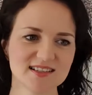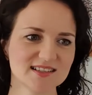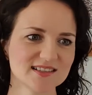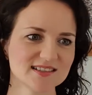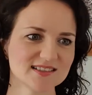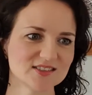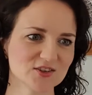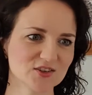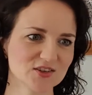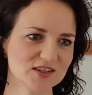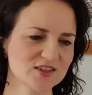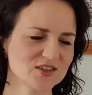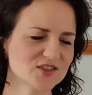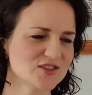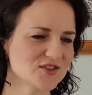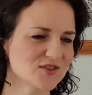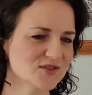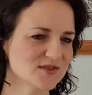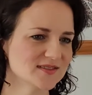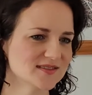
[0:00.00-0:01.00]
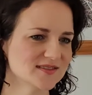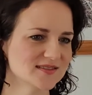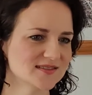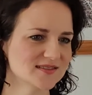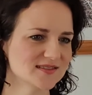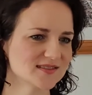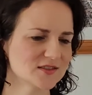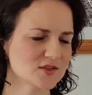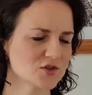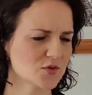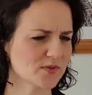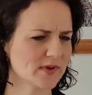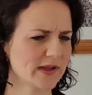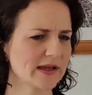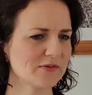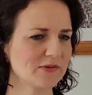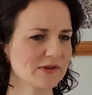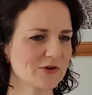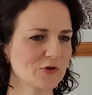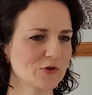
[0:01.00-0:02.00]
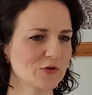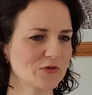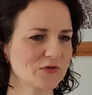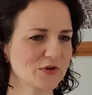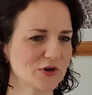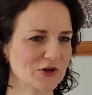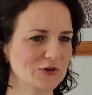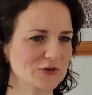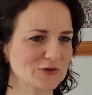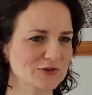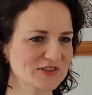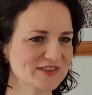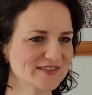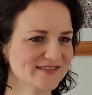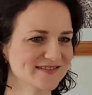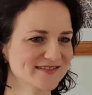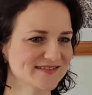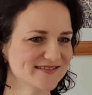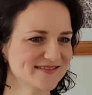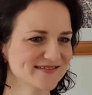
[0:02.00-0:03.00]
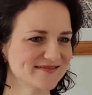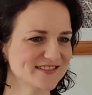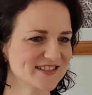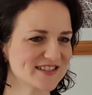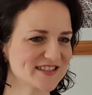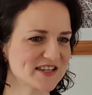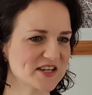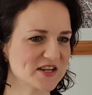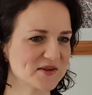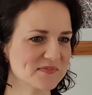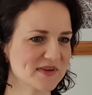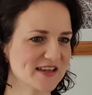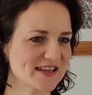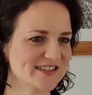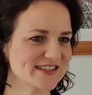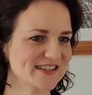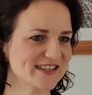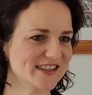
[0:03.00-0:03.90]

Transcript: Sorry, could you stop playing with your phone? We're just in a meeting